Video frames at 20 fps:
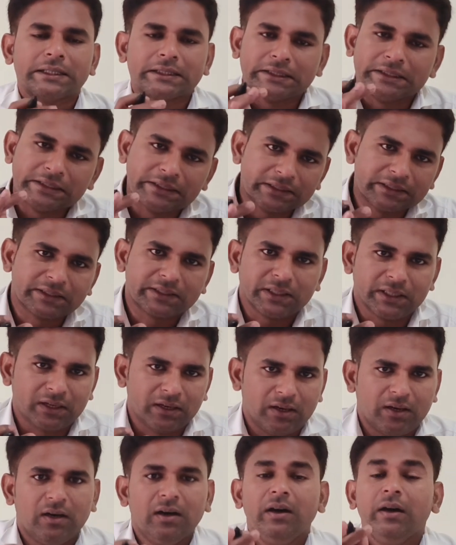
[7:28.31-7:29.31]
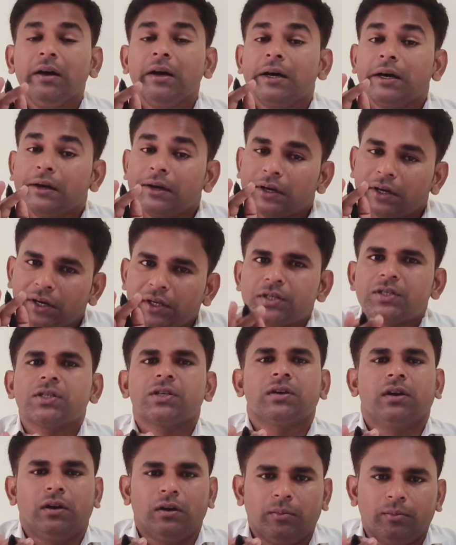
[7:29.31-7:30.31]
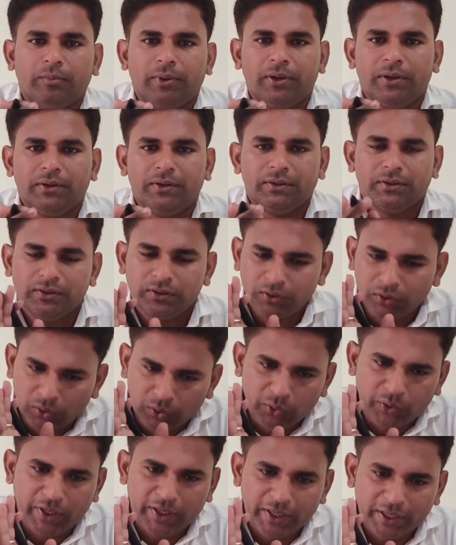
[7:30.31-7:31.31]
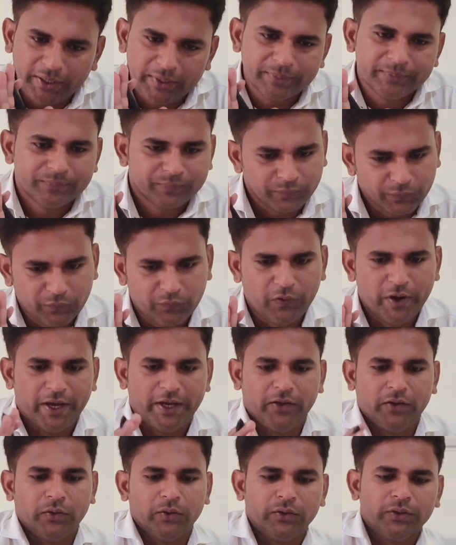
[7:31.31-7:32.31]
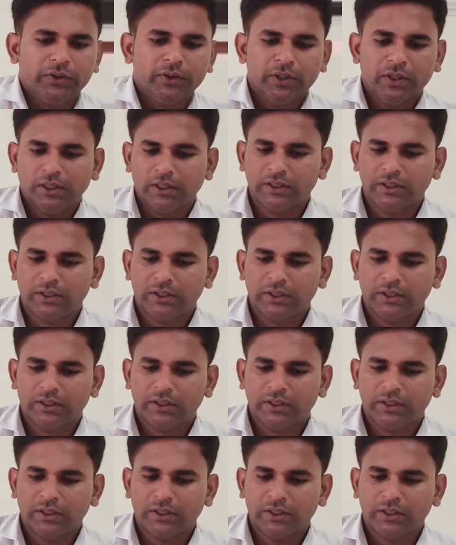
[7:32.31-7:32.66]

this is a rational numbers. Okay, very good.